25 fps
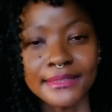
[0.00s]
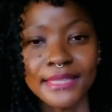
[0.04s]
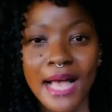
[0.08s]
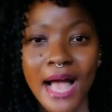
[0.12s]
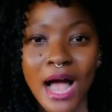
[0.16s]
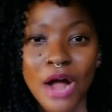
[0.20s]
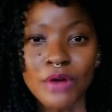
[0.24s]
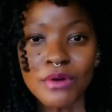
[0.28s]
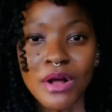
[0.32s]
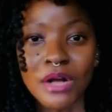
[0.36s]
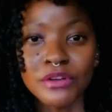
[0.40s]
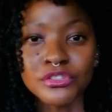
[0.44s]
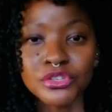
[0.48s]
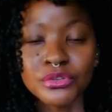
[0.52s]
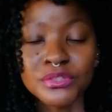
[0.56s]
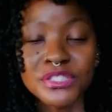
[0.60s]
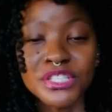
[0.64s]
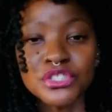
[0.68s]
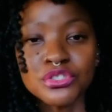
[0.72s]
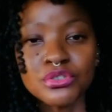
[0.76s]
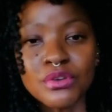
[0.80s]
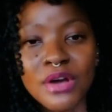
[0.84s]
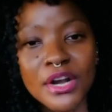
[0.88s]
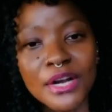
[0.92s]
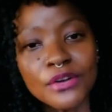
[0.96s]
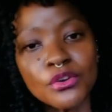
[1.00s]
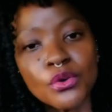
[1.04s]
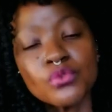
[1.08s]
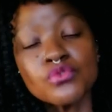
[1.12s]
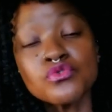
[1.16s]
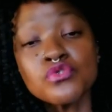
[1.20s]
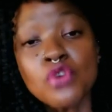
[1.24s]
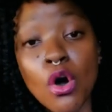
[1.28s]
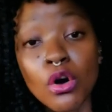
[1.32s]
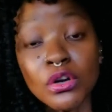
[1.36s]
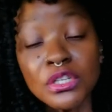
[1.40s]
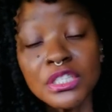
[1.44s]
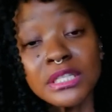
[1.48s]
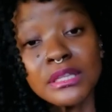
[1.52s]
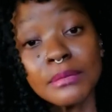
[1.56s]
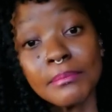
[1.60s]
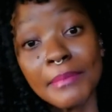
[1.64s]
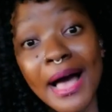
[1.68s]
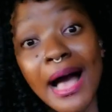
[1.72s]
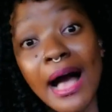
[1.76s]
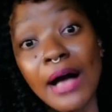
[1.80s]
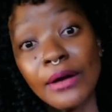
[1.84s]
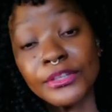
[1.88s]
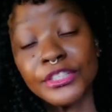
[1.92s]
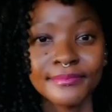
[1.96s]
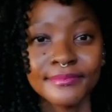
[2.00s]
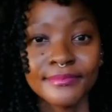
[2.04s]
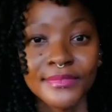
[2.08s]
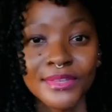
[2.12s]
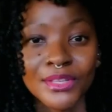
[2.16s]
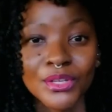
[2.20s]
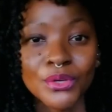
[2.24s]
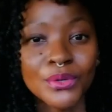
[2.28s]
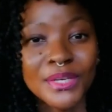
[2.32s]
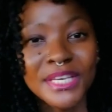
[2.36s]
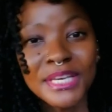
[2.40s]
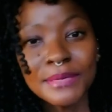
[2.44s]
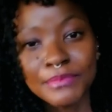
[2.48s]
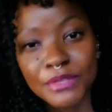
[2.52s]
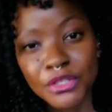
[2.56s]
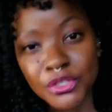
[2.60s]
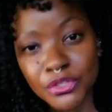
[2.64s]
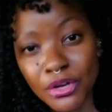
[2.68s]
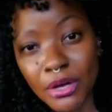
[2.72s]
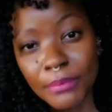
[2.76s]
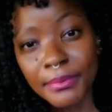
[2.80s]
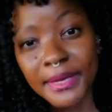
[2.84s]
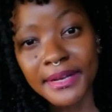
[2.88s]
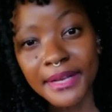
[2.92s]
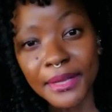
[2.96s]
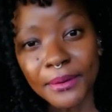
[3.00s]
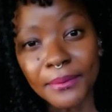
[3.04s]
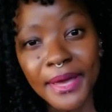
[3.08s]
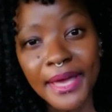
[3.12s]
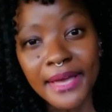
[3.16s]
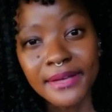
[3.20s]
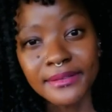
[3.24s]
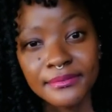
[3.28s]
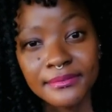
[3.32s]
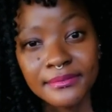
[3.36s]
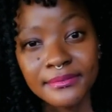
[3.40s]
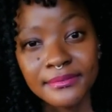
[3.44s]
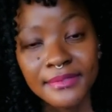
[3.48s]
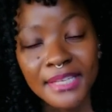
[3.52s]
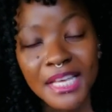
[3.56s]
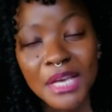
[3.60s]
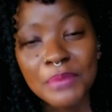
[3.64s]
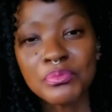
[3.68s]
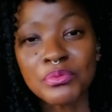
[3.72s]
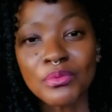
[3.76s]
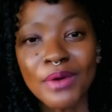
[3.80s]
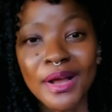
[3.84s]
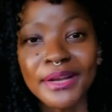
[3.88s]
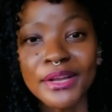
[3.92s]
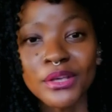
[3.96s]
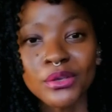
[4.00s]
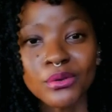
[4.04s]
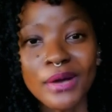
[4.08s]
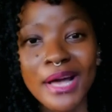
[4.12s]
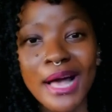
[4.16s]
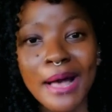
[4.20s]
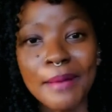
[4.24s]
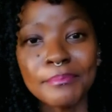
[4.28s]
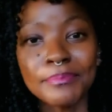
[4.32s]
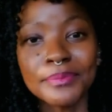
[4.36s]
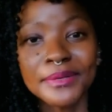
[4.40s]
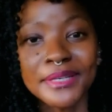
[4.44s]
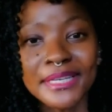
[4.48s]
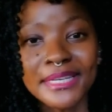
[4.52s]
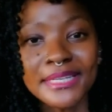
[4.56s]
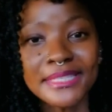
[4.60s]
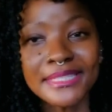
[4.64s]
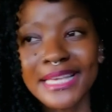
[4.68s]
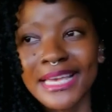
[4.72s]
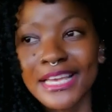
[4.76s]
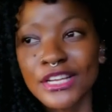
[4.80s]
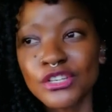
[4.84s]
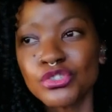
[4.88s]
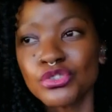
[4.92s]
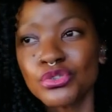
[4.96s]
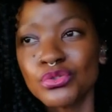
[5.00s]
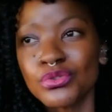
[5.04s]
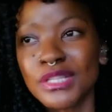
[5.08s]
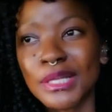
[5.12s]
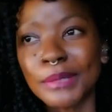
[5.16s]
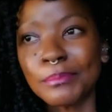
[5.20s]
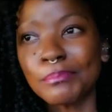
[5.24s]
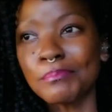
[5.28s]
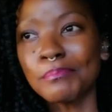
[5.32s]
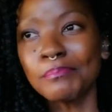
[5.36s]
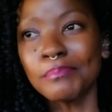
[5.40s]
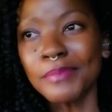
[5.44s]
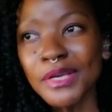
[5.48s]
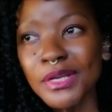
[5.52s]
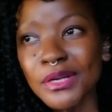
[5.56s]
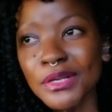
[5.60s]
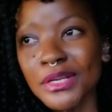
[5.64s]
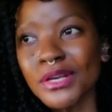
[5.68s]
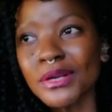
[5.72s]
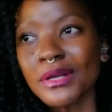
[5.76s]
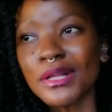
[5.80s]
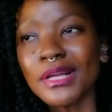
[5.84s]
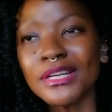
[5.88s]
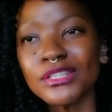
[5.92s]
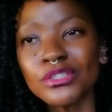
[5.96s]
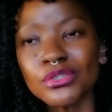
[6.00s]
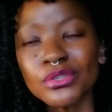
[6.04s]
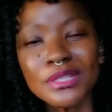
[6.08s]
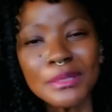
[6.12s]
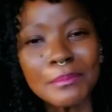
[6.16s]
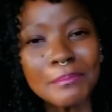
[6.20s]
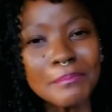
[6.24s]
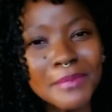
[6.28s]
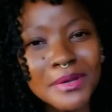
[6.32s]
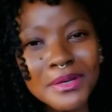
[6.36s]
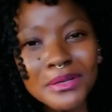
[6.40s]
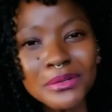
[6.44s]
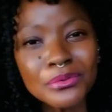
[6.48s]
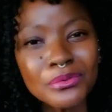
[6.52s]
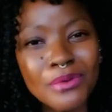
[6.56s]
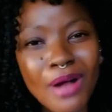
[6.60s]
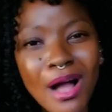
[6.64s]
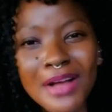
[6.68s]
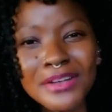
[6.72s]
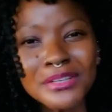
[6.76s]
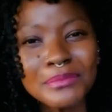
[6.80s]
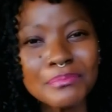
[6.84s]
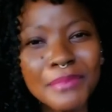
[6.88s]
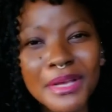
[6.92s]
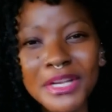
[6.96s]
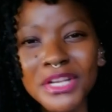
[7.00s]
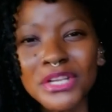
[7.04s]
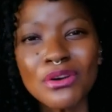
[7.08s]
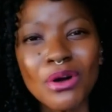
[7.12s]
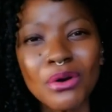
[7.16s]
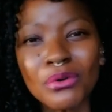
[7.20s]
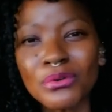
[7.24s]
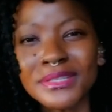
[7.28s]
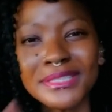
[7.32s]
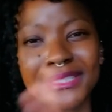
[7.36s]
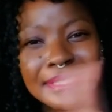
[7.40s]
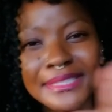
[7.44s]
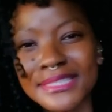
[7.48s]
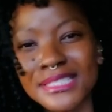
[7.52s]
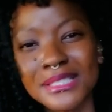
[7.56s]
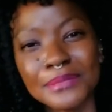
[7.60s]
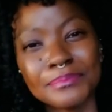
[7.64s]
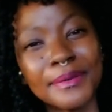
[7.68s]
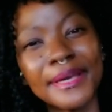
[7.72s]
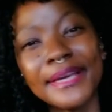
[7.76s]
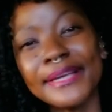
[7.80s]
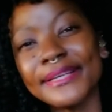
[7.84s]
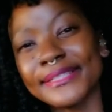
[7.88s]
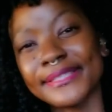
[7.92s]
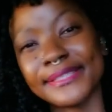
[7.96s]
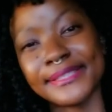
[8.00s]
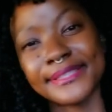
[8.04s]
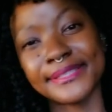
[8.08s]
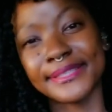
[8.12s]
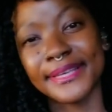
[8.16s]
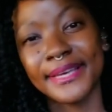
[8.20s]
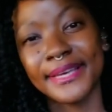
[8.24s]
around you since you, I don't know, knocked them out. You keep the job anyway. Keep running your companies into the mid into the middle ground mediocrity space,